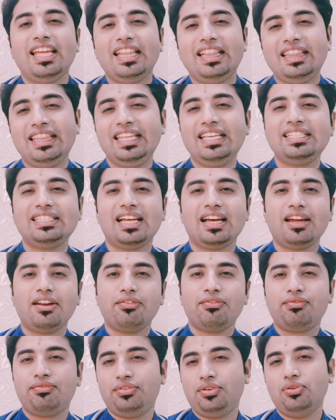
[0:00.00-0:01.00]
These are
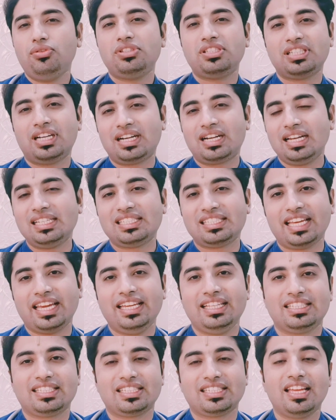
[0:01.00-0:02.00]
few subtle
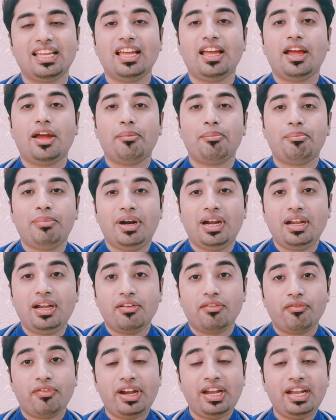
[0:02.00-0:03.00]
signs,
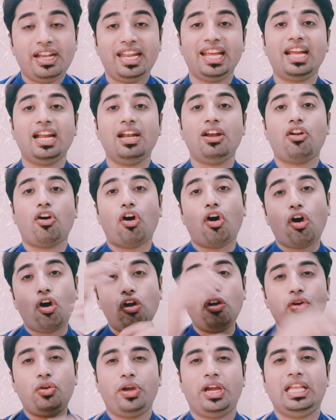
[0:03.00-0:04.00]
but when taken
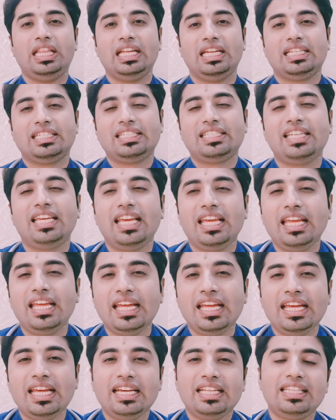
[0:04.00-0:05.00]
all together, say
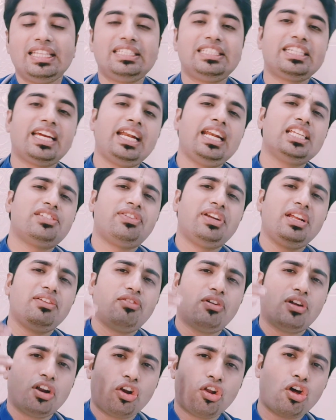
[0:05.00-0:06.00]
the child is feeding
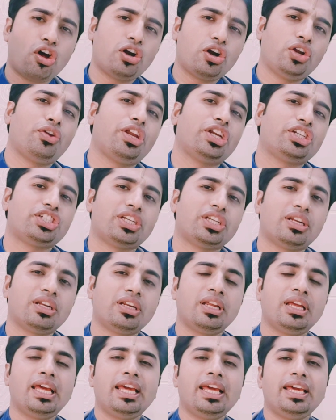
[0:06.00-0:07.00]
for a long
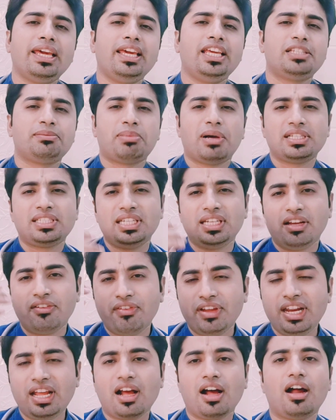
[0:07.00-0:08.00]
duration, he is passing a
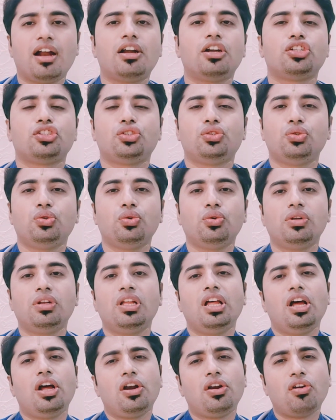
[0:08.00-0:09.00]
very hard
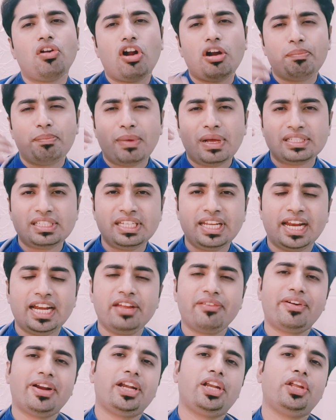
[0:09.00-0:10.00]
stool, not passing
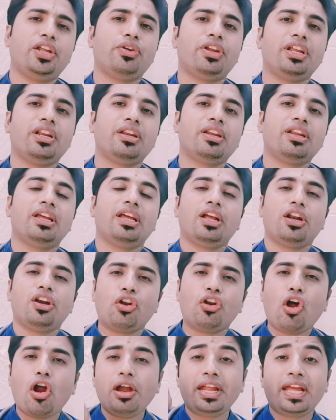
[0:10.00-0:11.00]
adequate urine,
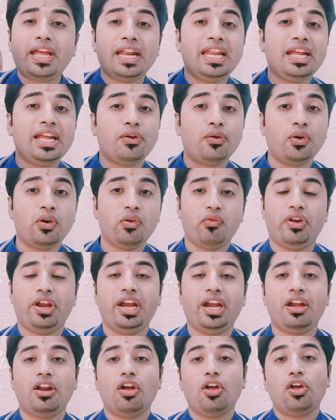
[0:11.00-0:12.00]
not gaining good
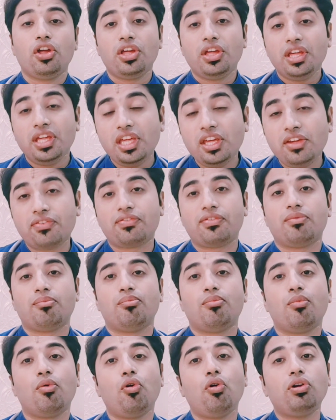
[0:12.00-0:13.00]
weight, if
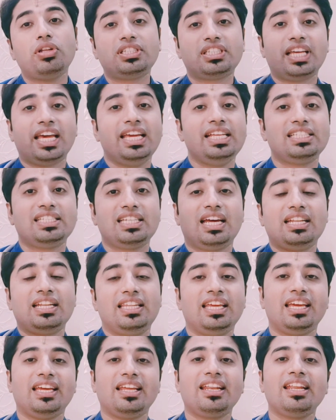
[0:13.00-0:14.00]
more signs are
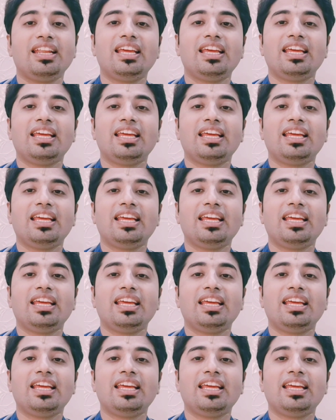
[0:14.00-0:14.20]
there,